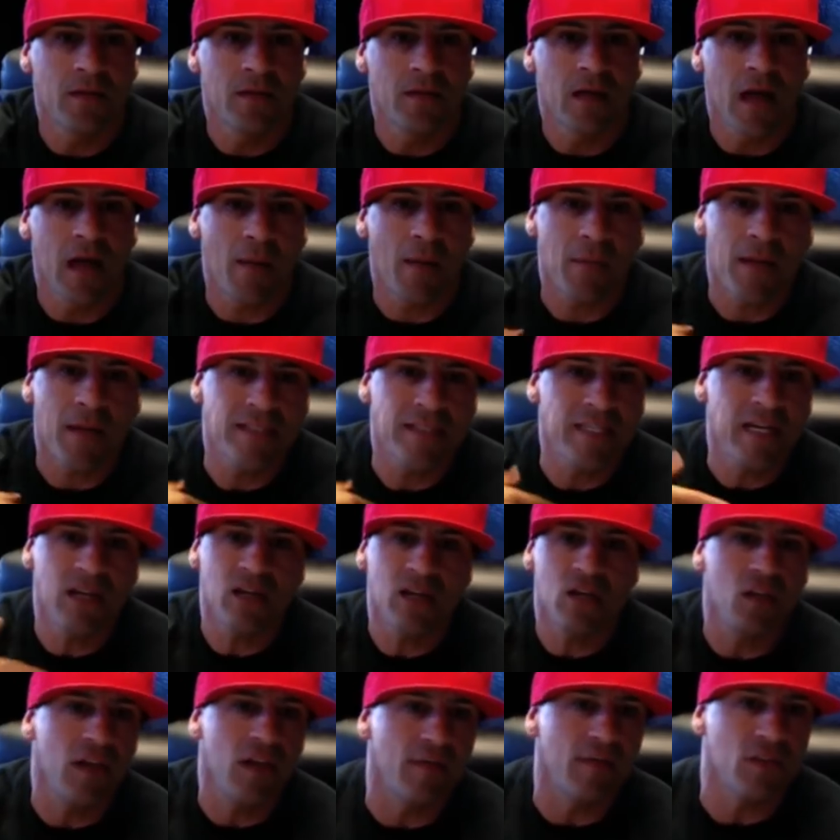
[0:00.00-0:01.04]
i'm right. not telling you
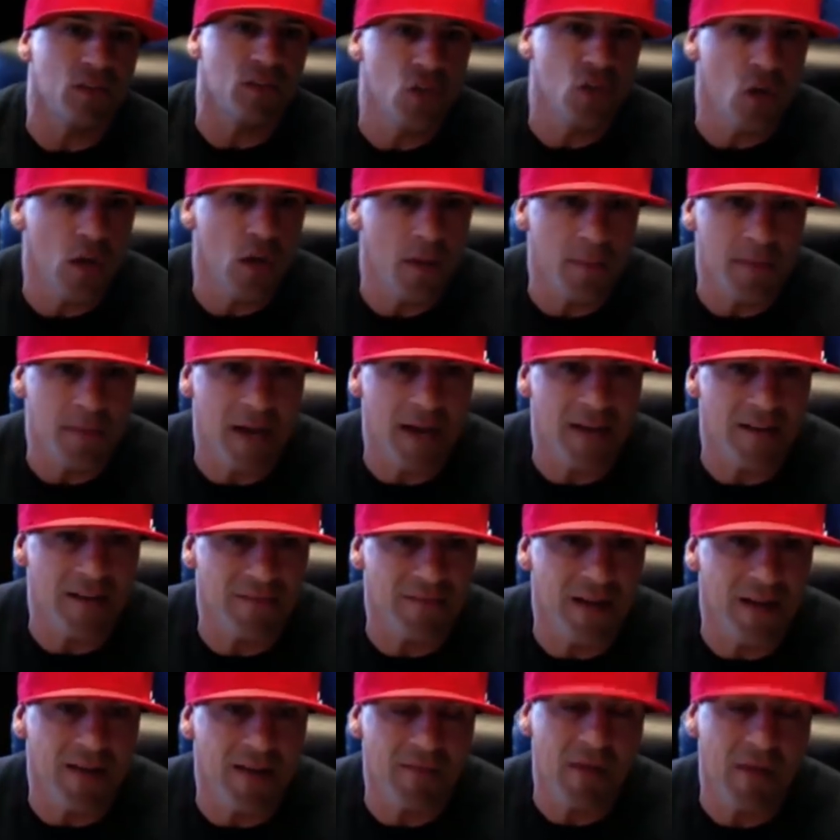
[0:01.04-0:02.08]
you have to show up 9 to
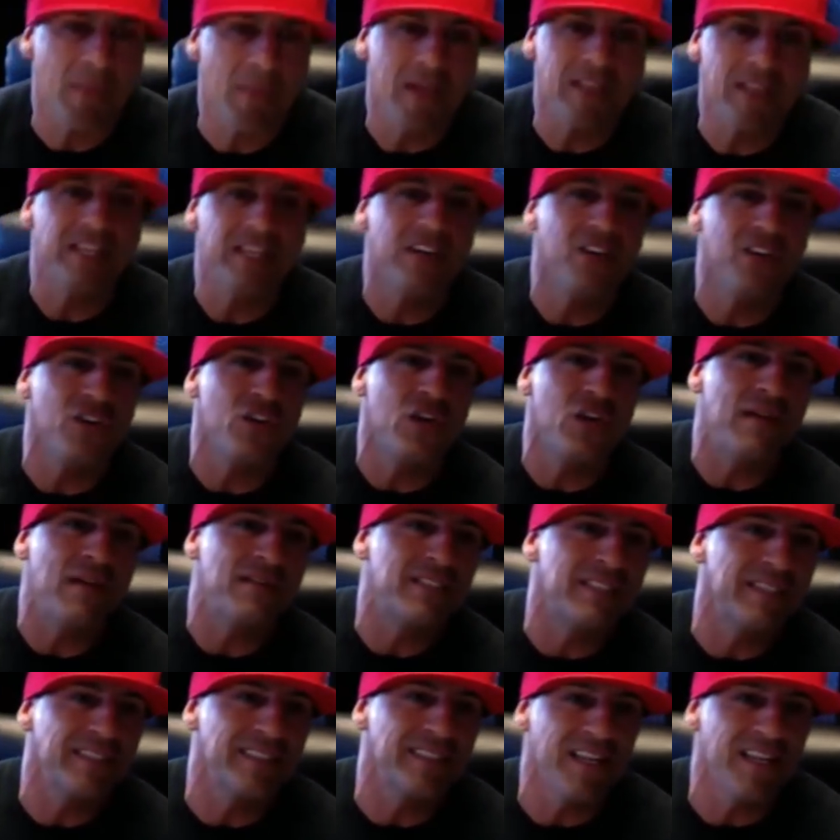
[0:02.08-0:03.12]
5 i'm not telling you you have
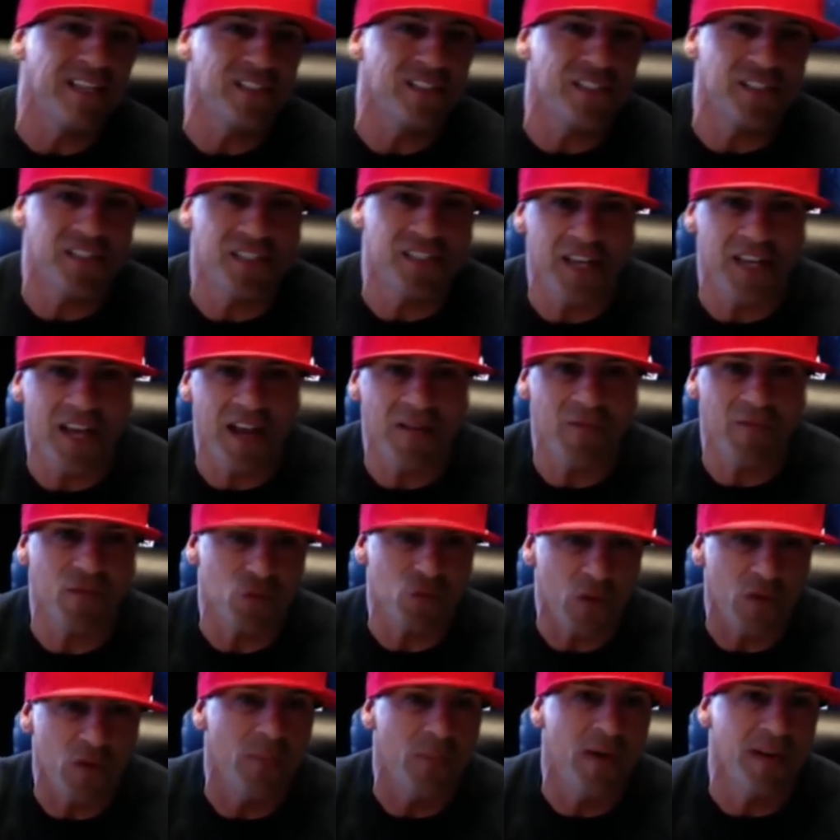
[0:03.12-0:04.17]
six sessions today for
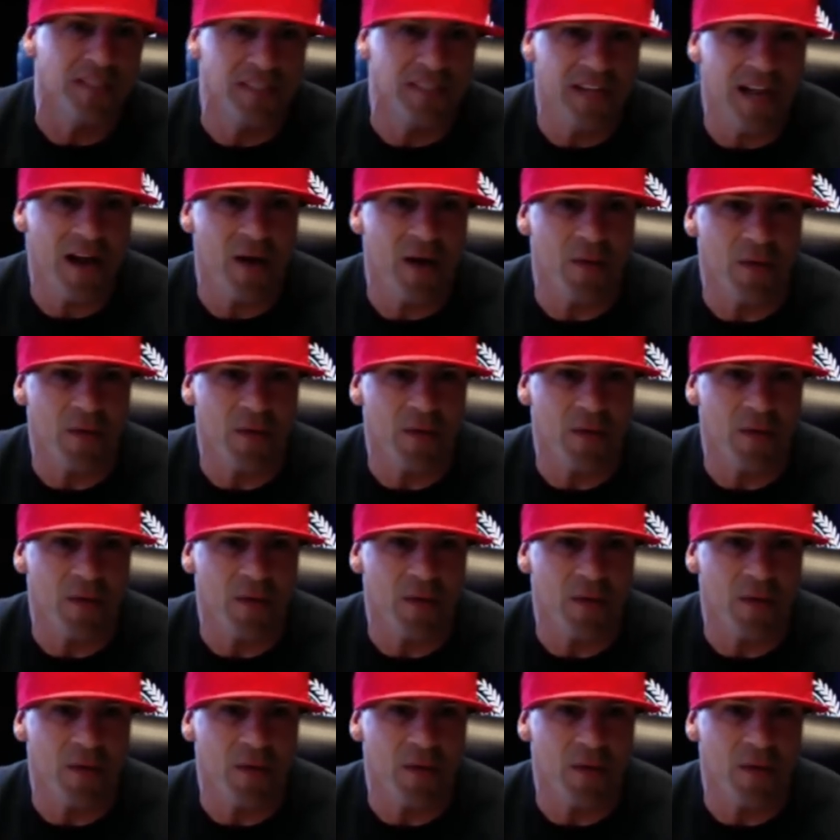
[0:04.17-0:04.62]
12 bucks an hour